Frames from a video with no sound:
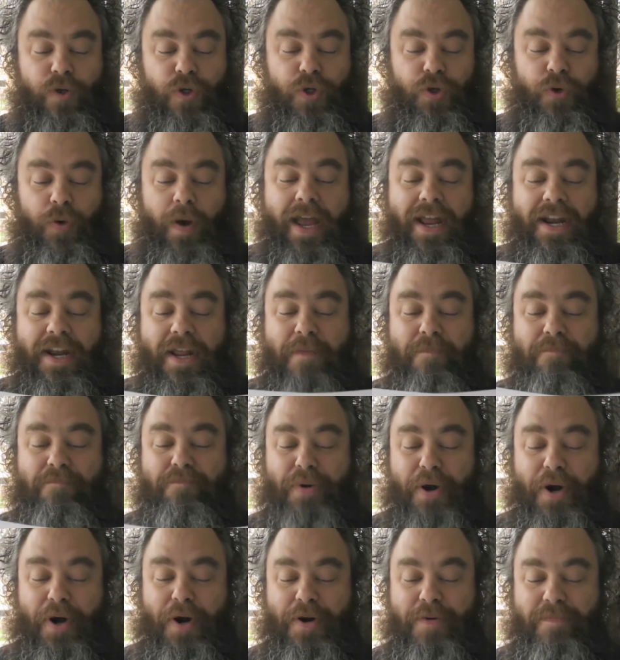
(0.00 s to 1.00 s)
shred and
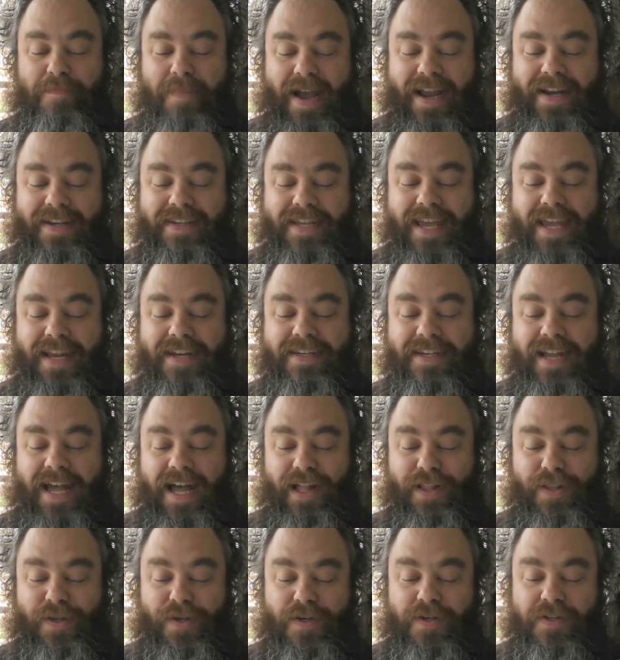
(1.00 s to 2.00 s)
burn my
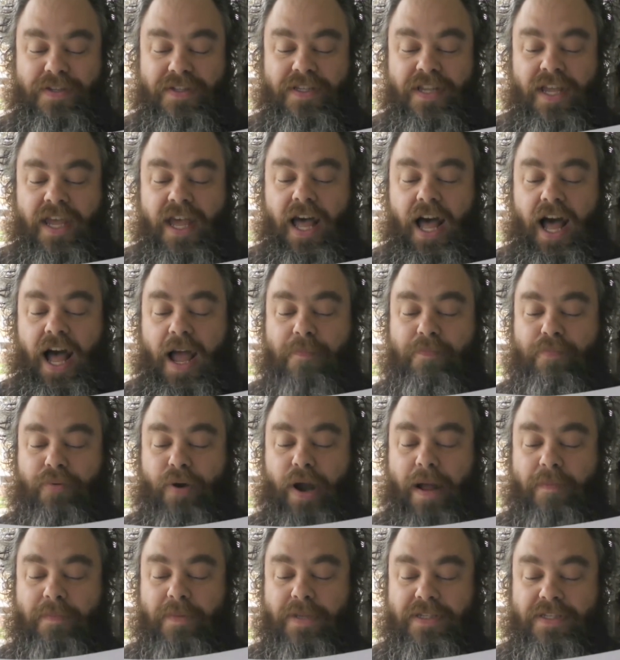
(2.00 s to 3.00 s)
$10. I
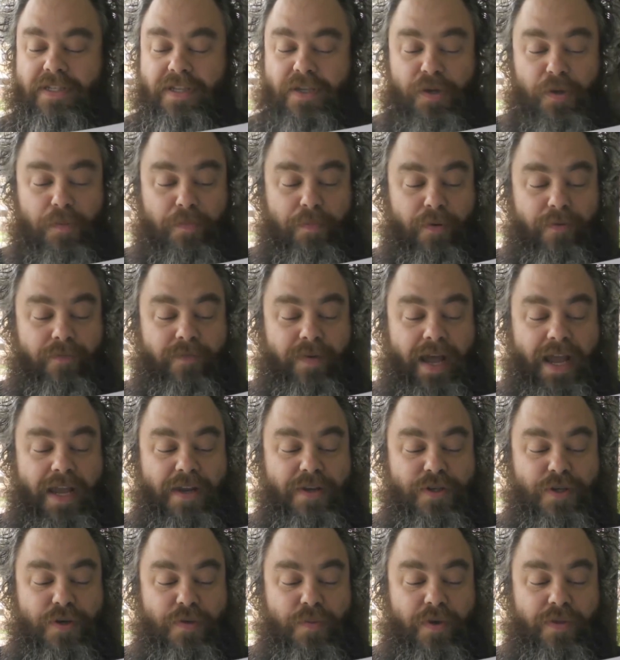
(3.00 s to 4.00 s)
promise it'll
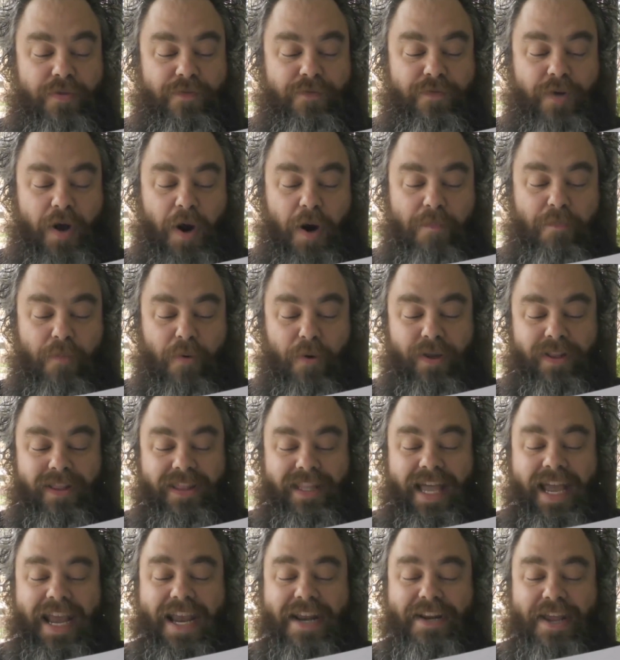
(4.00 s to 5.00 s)
provide you with far more
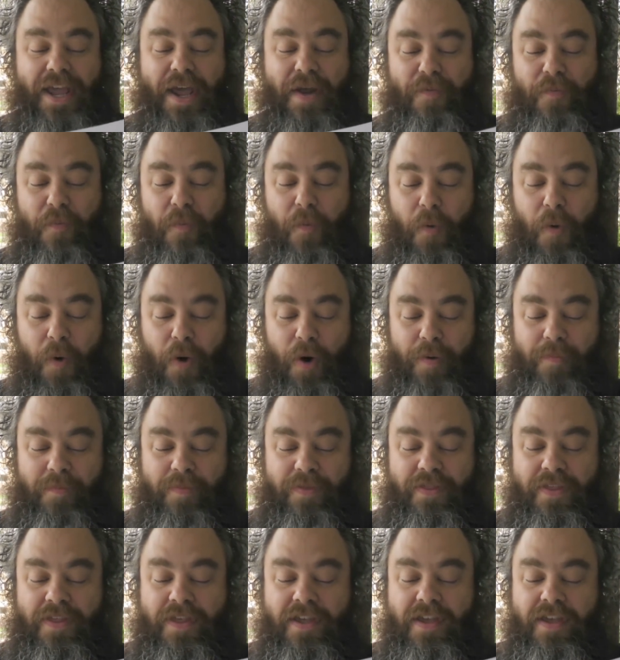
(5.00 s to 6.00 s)
light and
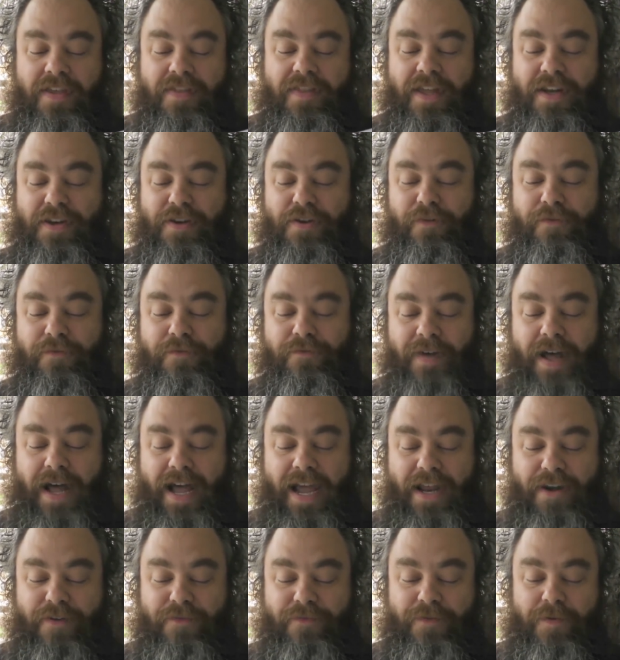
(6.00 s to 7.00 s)
warmth than you'll
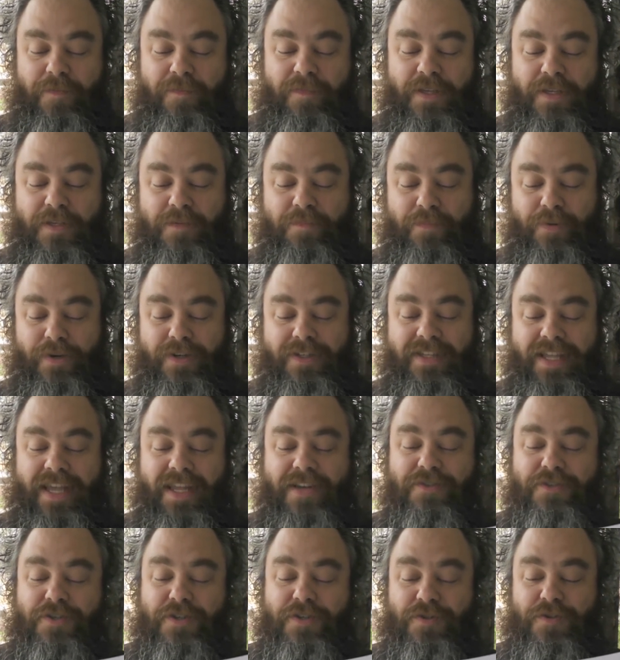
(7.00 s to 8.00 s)
find from this
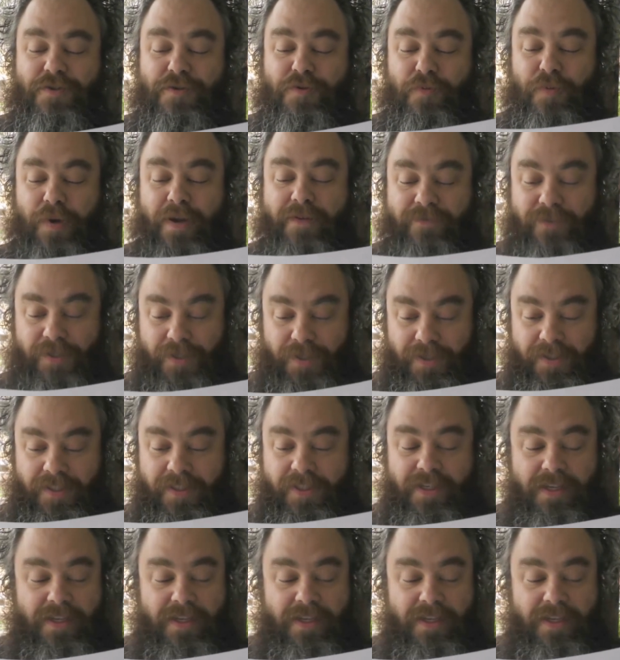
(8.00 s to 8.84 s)
pretentious drivel.